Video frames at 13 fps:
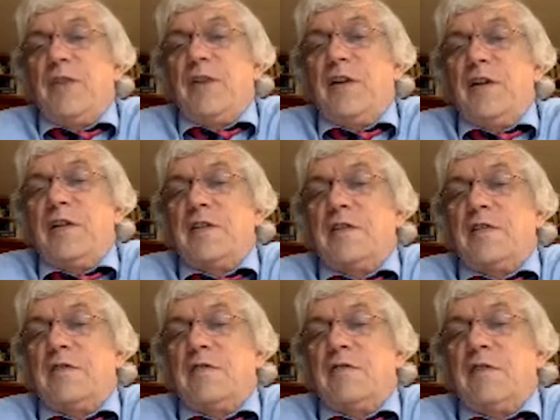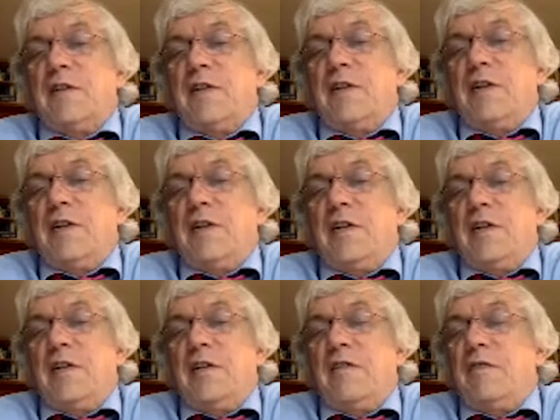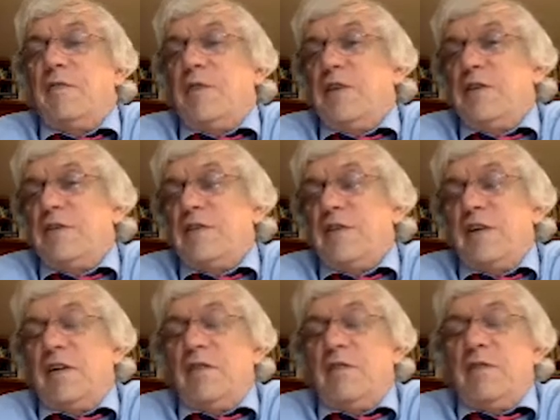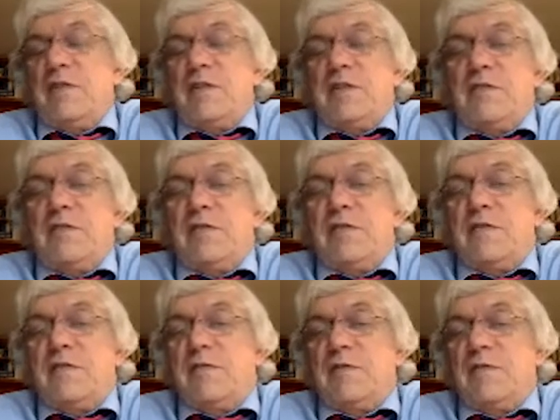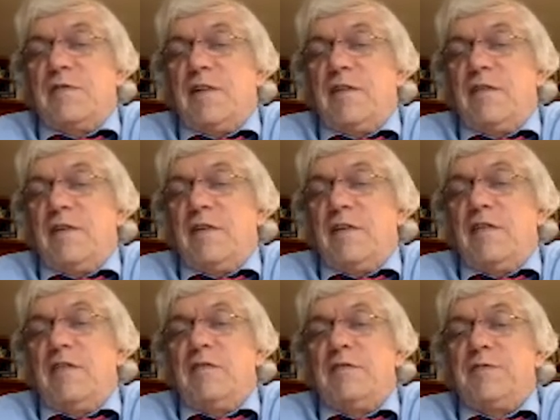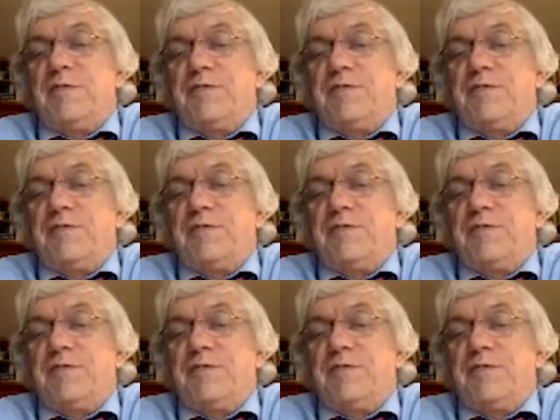and so the information standard was very, very low.